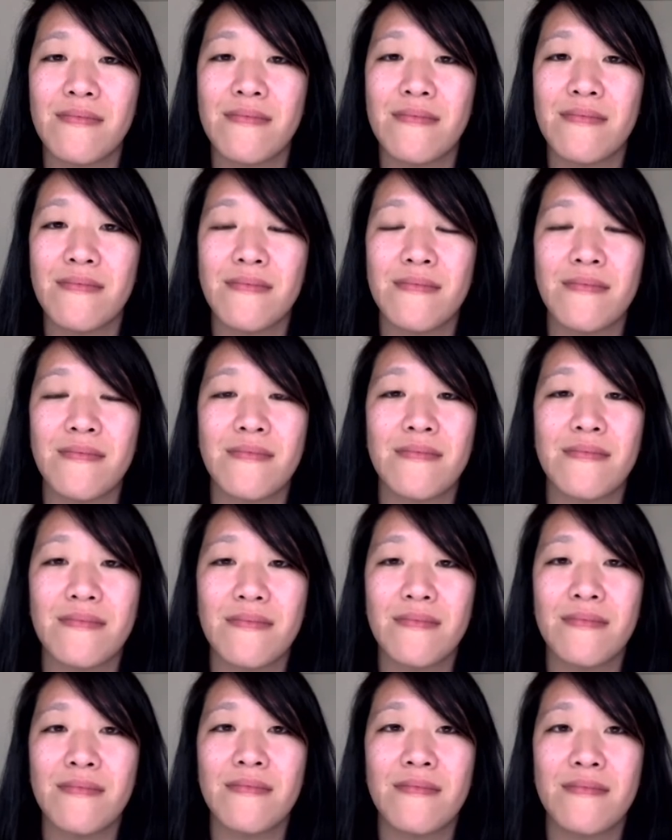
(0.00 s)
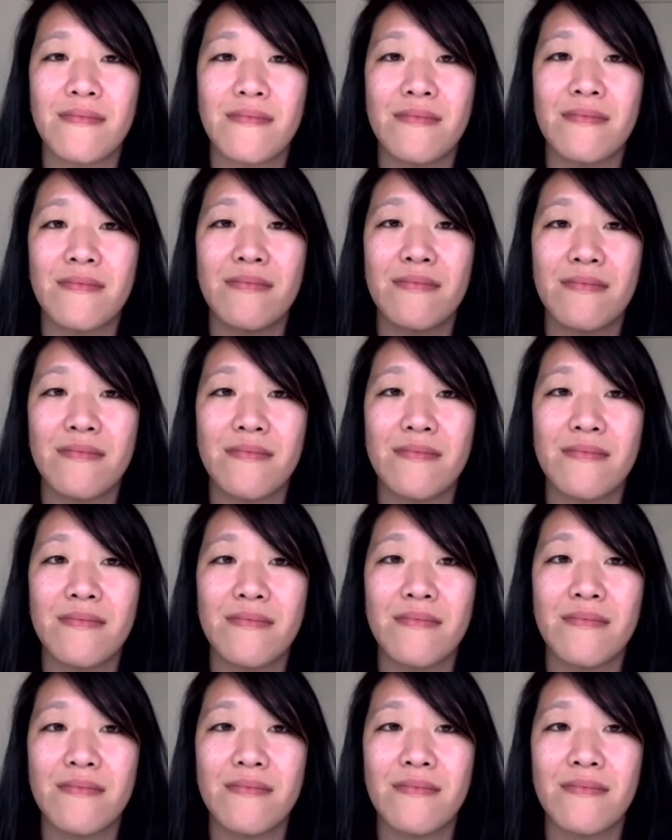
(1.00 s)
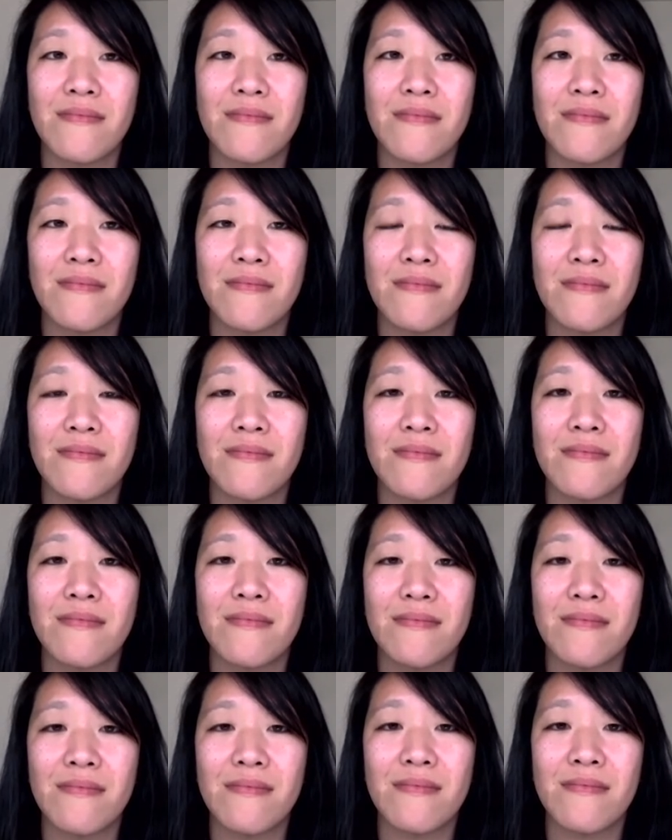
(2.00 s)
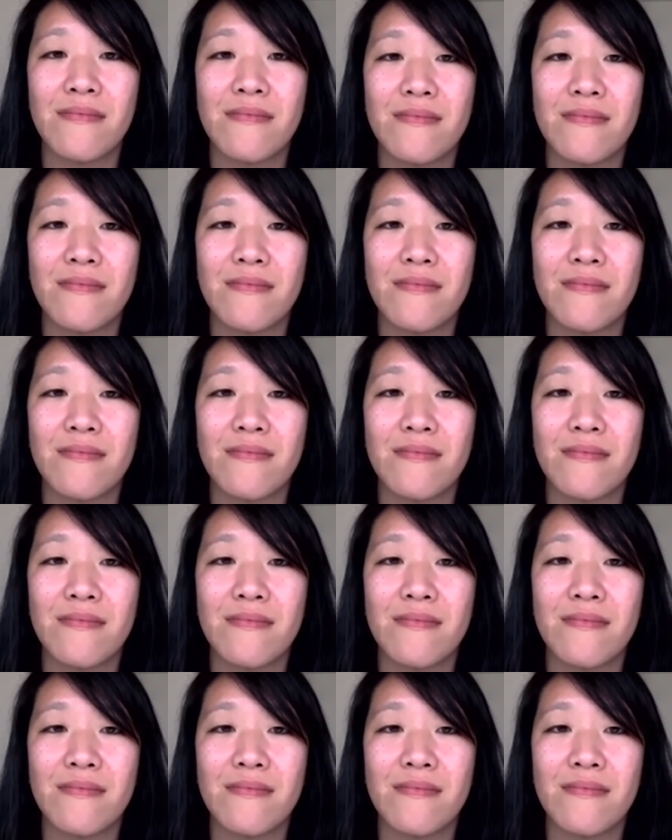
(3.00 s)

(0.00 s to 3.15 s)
(silent)